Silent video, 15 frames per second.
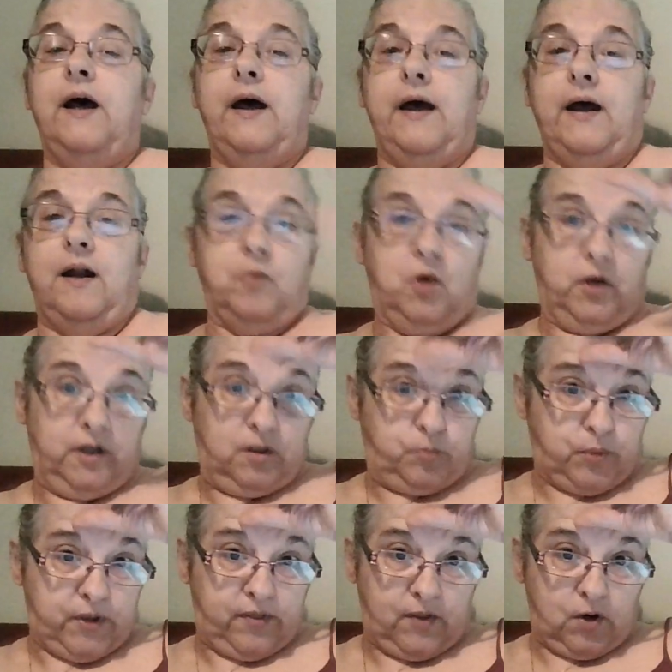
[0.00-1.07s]
and I'm going to
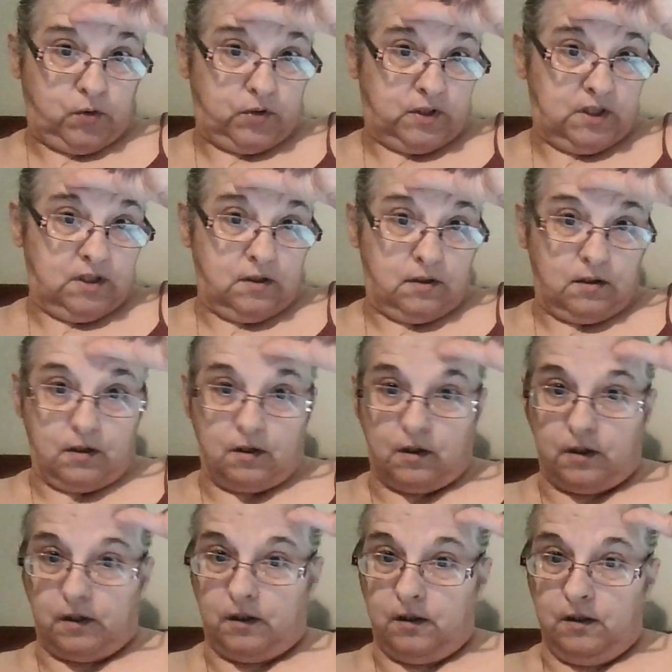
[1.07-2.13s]
put those
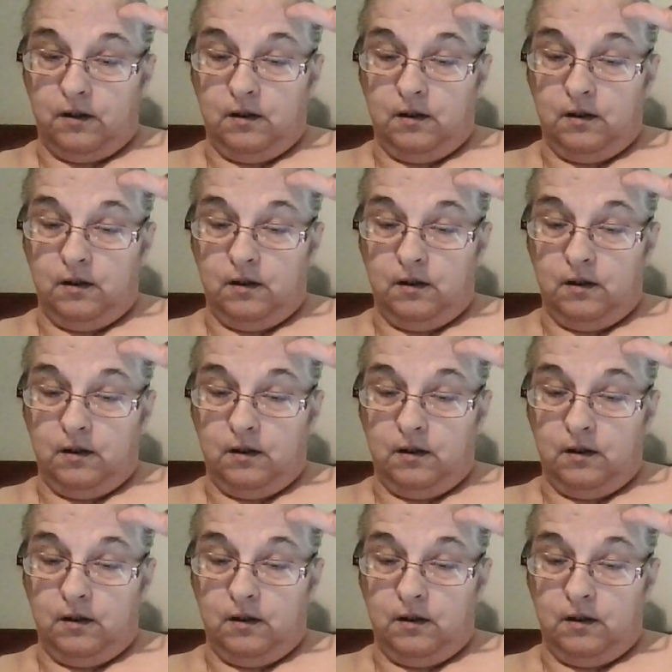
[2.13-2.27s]
on